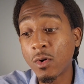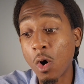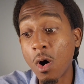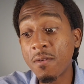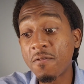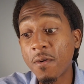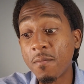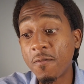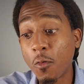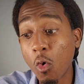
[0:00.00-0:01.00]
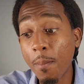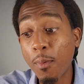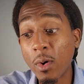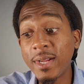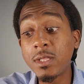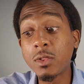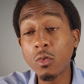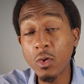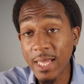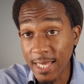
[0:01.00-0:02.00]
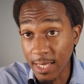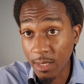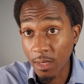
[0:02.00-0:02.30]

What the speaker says: gone from 4.3